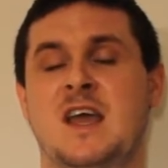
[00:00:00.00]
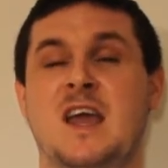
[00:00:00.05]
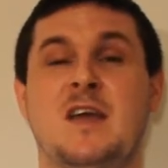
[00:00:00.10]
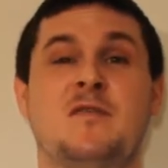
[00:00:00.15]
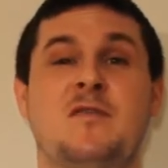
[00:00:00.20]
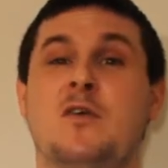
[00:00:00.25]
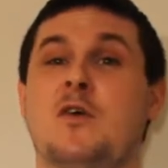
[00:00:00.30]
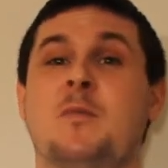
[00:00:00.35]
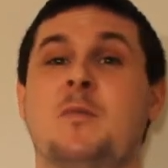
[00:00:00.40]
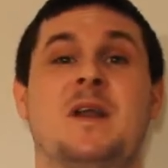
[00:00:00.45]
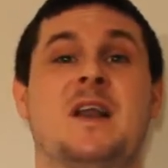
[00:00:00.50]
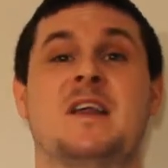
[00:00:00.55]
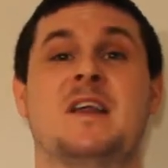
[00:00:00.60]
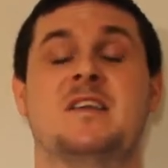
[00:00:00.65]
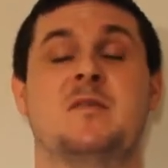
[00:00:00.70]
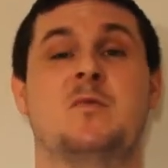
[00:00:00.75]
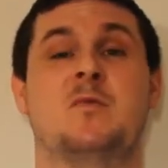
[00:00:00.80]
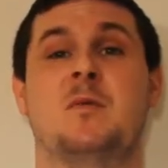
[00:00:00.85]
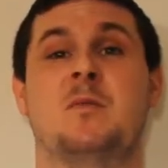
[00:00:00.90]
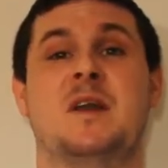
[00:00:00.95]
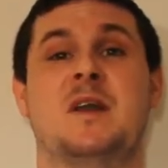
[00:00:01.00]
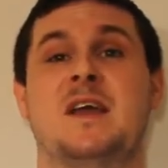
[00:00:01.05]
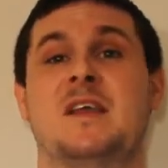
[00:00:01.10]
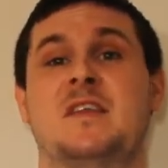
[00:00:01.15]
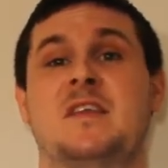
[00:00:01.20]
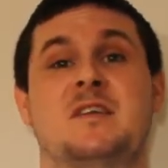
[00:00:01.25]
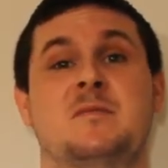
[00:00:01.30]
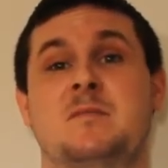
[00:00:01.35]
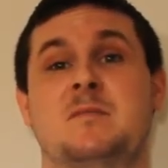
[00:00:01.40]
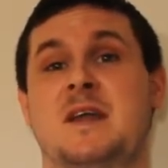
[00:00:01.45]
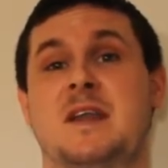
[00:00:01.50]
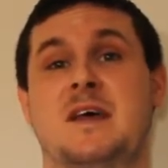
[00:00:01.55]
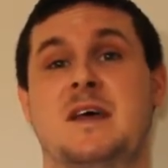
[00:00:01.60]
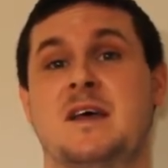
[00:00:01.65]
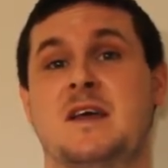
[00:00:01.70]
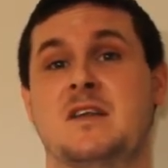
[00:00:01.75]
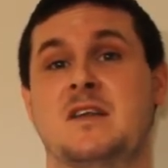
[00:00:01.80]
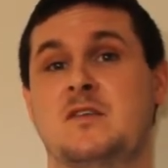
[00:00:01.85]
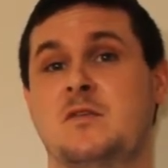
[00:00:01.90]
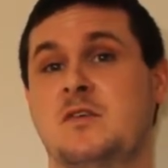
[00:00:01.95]
If you're a bit less than 1 minute, it doesn't
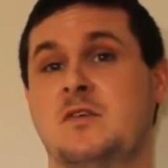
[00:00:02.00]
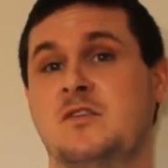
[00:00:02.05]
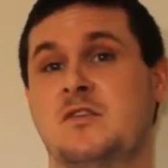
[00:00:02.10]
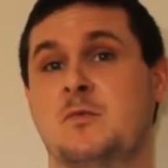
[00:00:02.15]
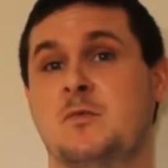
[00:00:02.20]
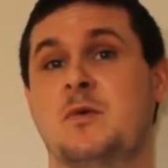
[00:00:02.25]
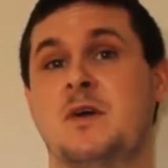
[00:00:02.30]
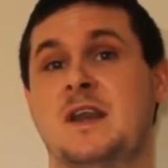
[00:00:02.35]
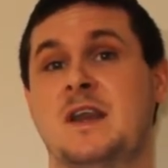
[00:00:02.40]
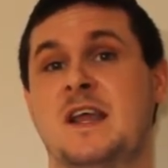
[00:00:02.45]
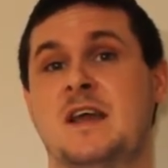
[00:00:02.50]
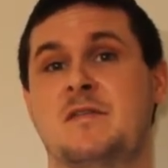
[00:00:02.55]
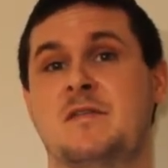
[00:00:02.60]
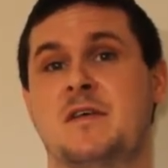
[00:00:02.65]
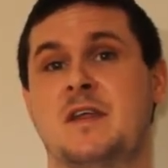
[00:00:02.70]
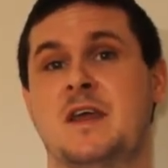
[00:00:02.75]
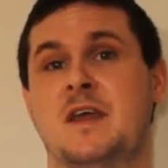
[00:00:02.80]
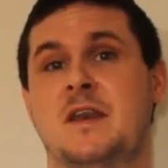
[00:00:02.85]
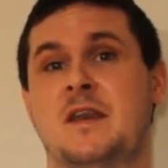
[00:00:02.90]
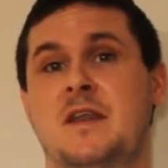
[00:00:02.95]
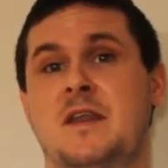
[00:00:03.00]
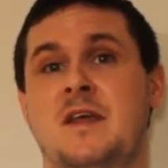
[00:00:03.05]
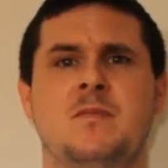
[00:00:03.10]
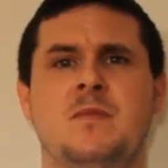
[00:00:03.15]
matter, as long as you're putting the effort in.